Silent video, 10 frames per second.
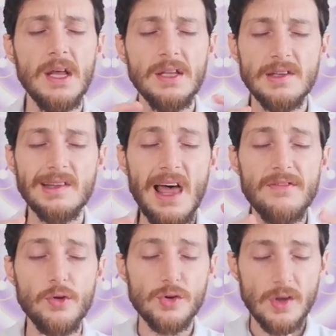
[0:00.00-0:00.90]
this life
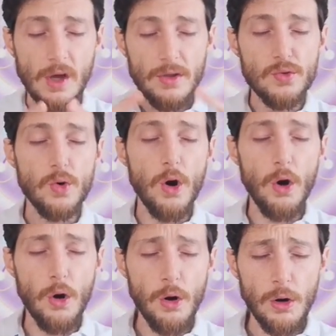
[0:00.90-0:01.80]
force through
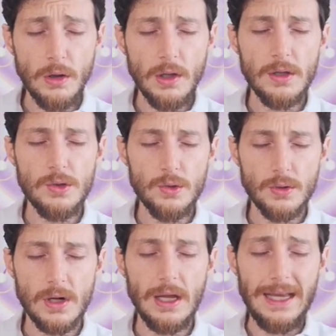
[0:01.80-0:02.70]
all
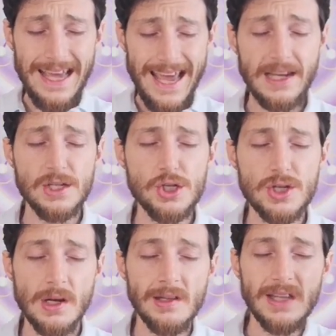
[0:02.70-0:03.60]
your energy
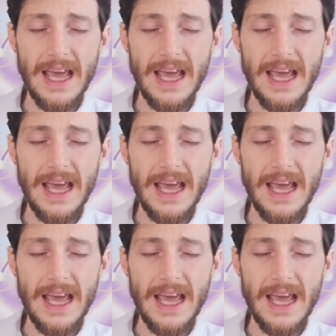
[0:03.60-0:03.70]
channels,